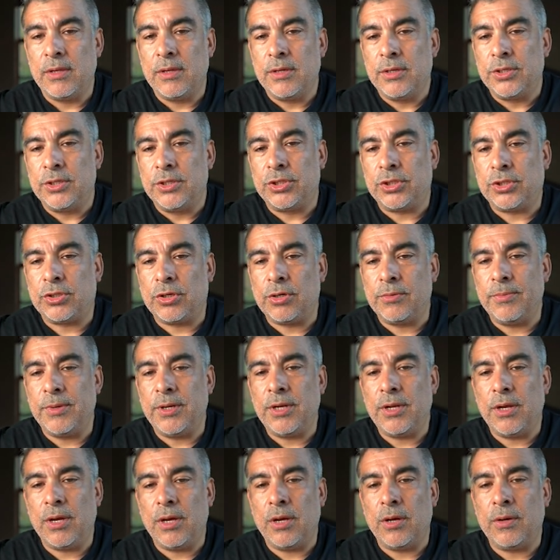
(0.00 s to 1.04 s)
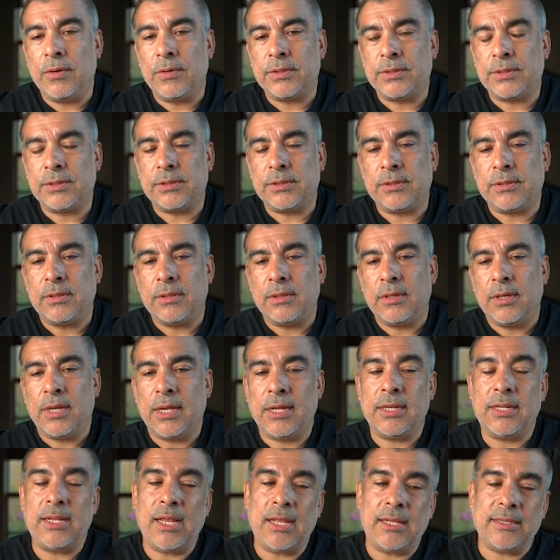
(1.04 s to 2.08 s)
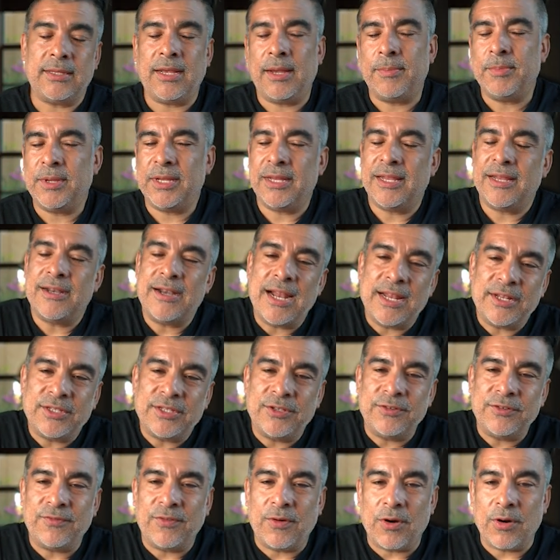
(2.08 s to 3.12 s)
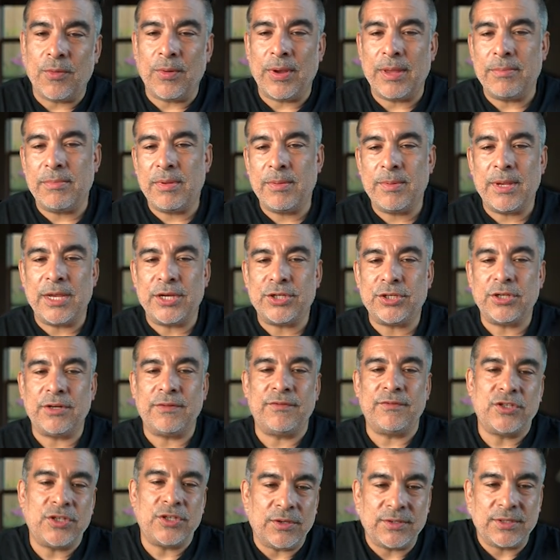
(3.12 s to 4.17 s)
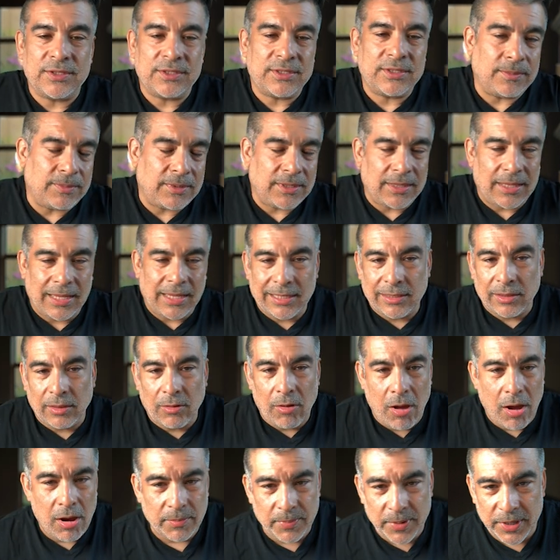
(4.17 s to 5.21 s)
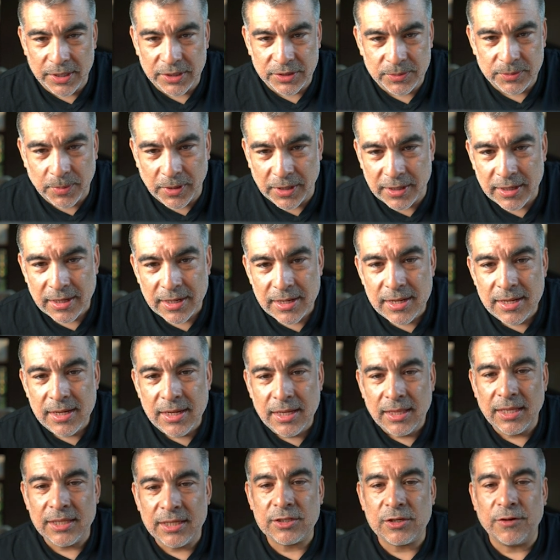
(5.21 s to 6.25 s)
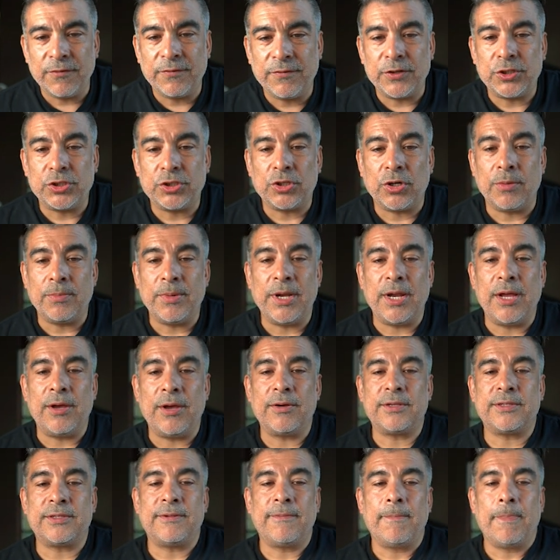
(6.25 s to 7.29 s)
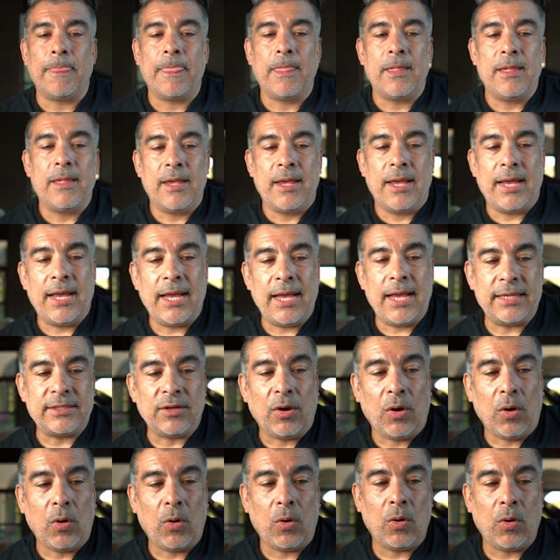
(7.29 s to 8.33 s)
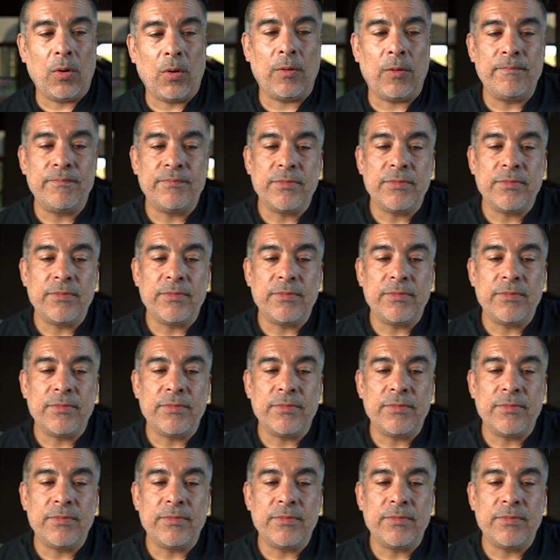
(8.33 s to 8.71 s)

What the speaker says: Sherman Oaks, and they're not too far away. Maybe I should have chosen something like Long Beach, but let's go for Sherman Oaks as a whole.